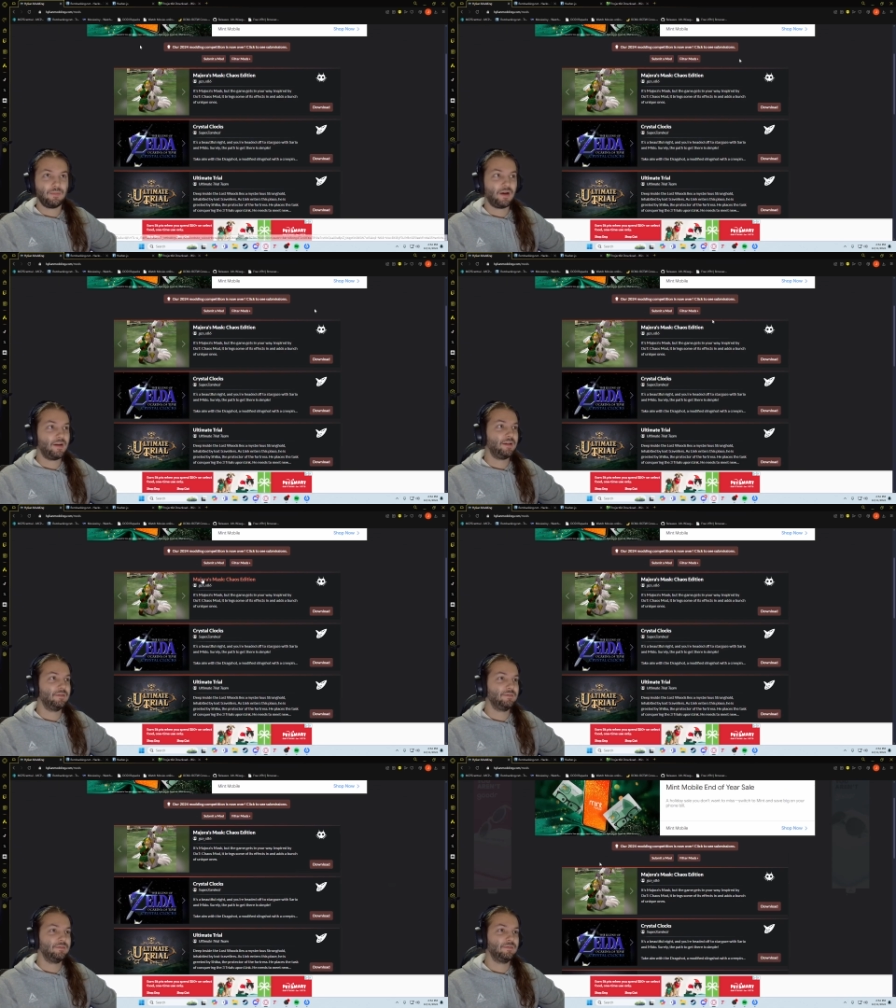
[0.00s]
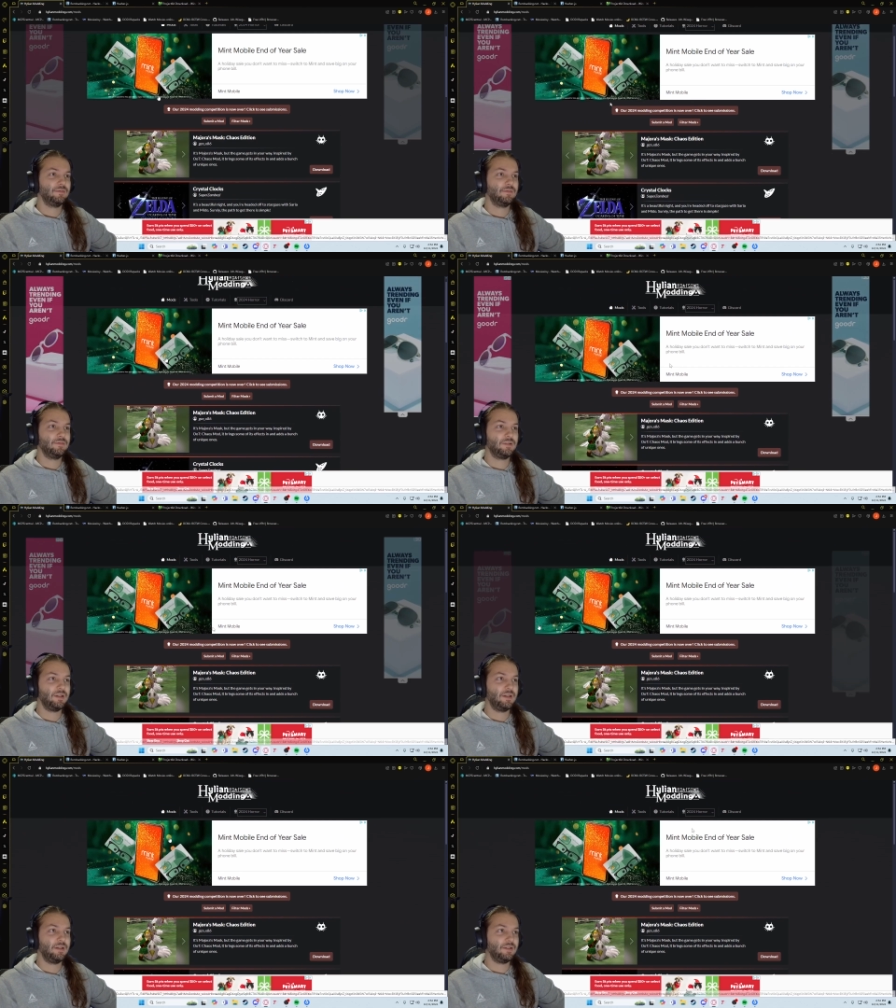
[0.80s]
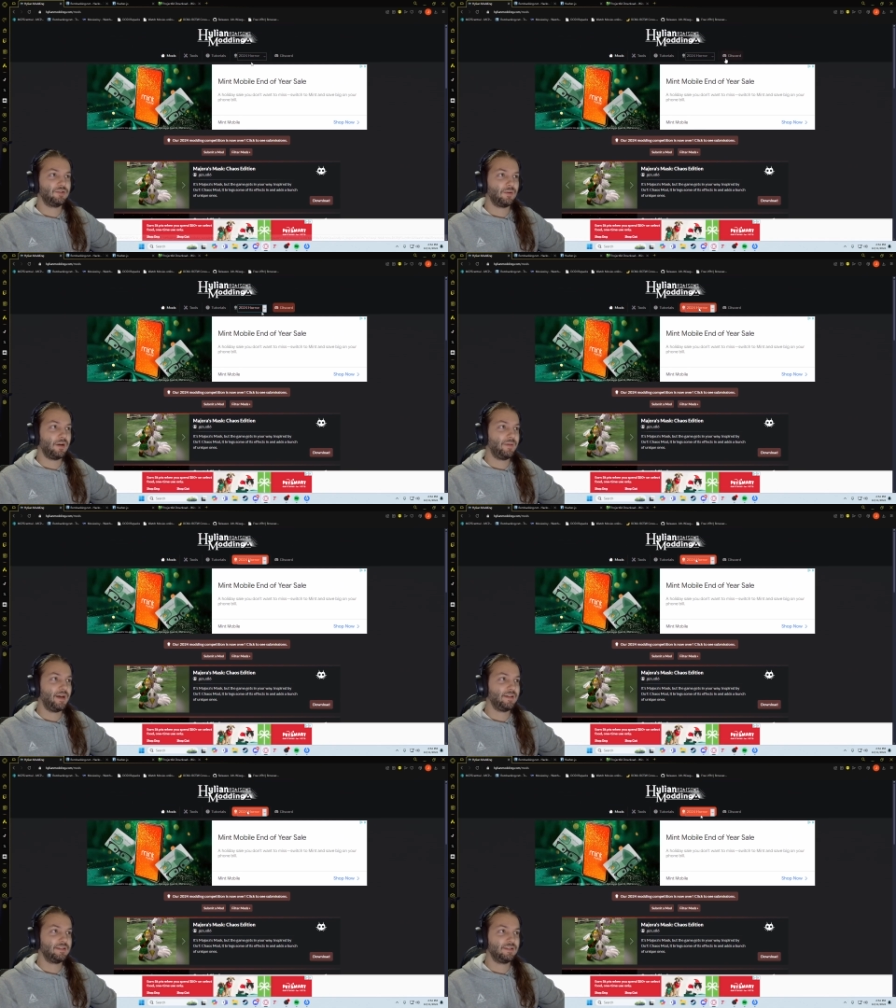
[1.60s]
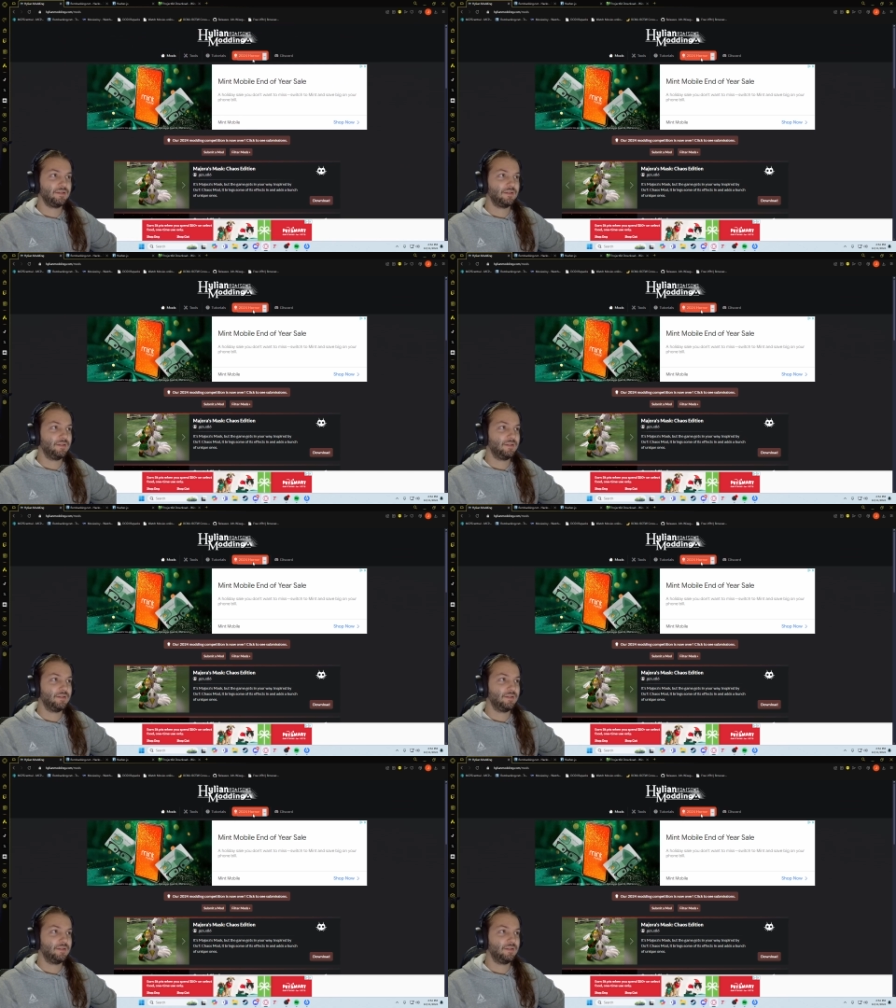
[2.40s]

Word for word: Modding to get your ROM hacks.